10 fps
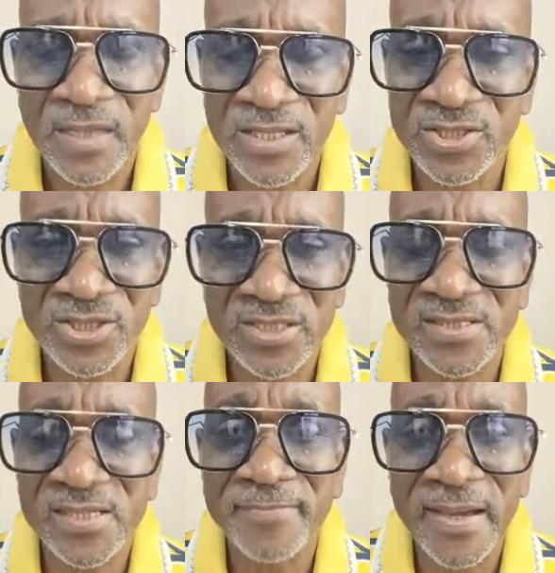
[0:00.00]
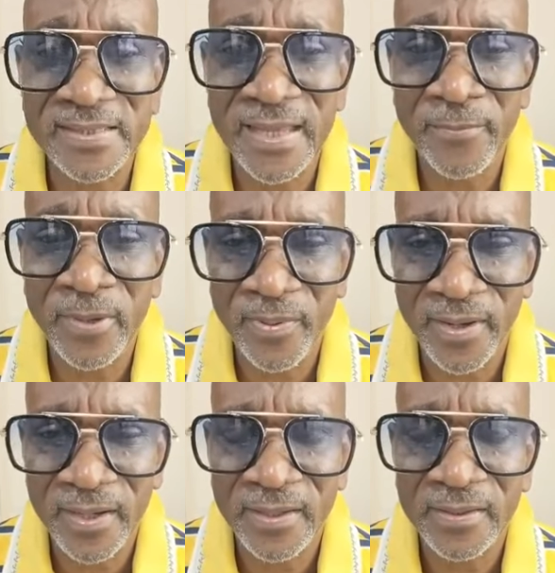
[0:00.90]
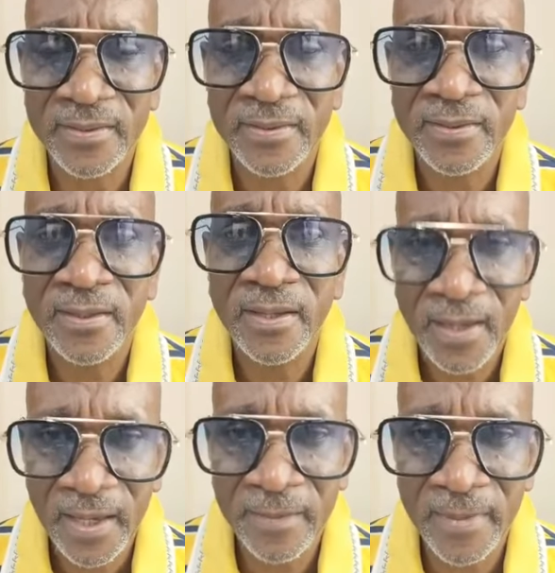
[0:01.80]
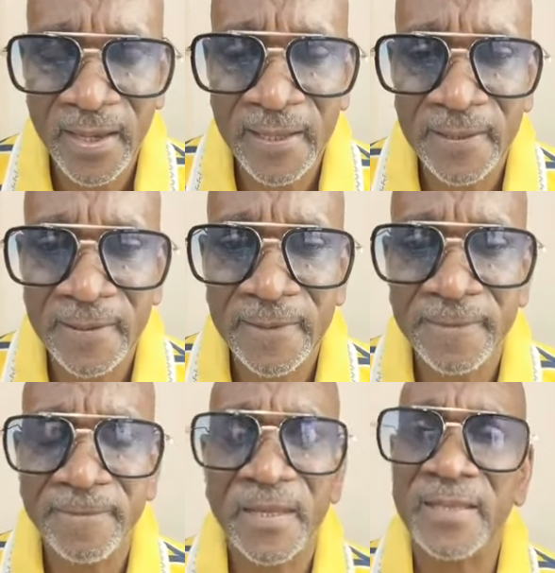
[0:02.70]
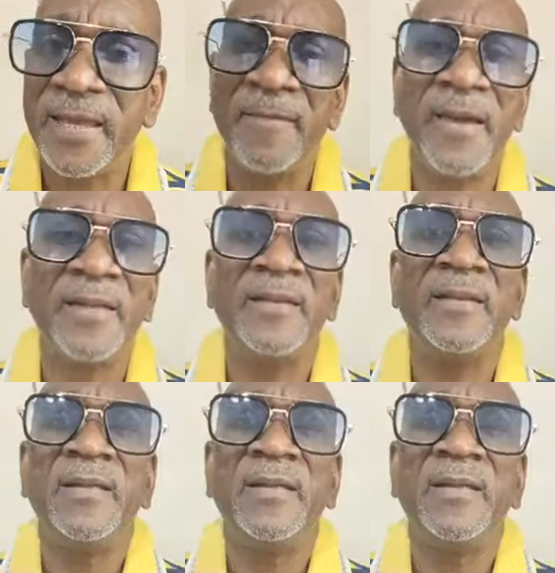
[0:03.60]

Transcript: In Jesus' mighty name we pray. Amen and amen.